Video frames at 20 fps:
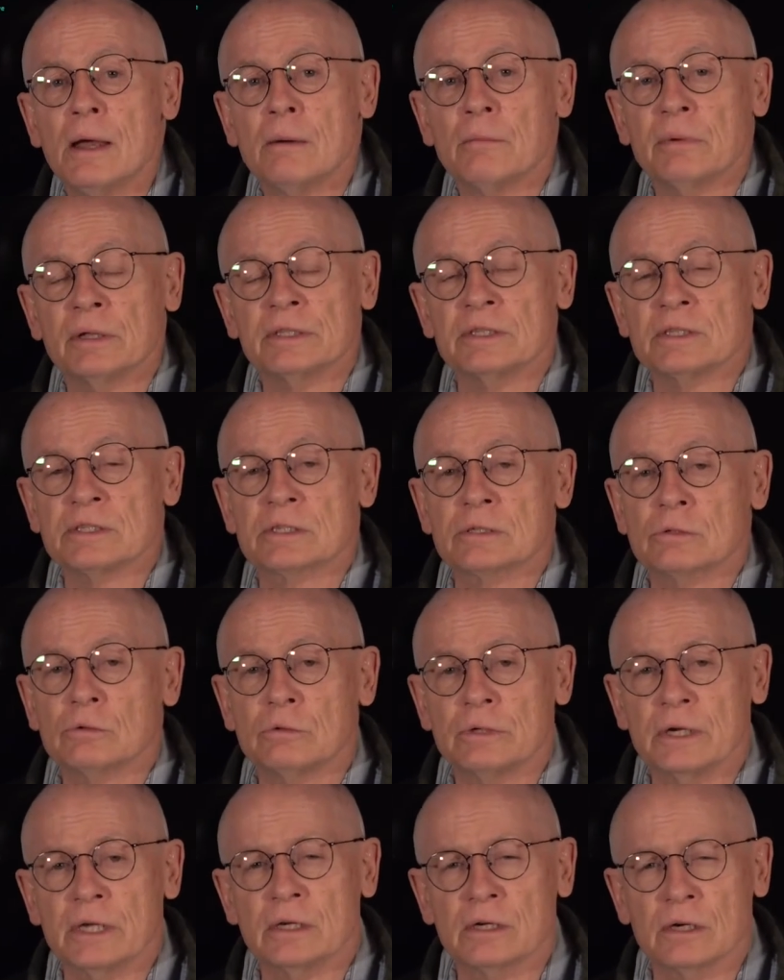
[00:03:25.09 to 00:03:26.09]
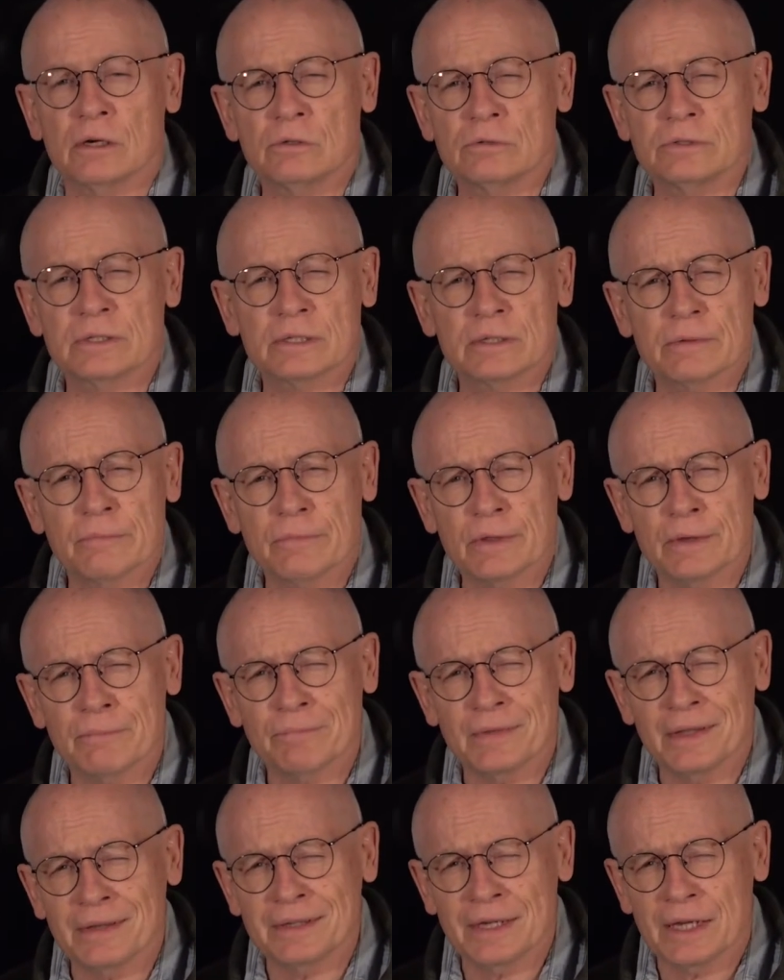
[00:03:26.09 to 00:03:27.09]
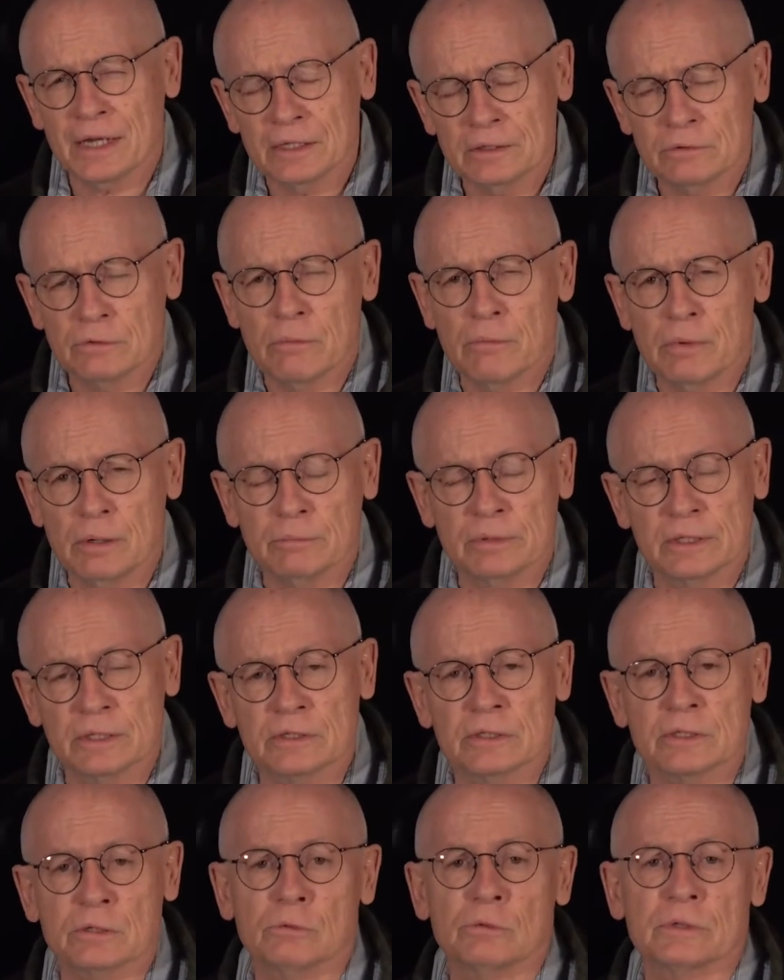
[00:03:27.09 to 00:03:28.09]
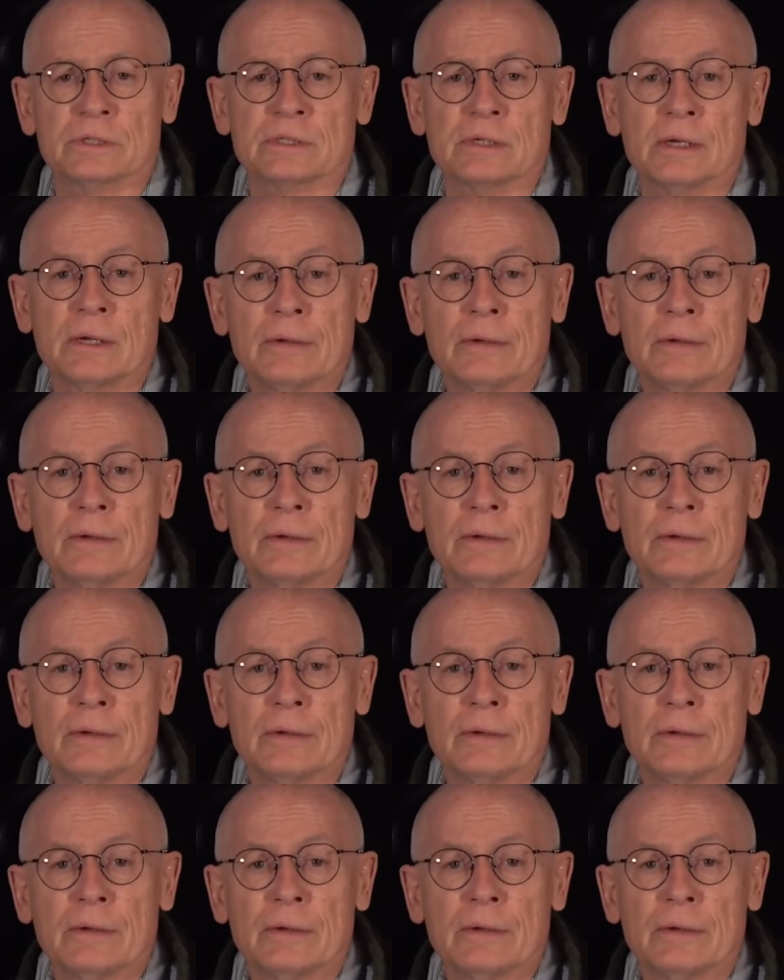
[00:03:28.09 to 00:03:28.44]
But the story goes, and I can't remember the source,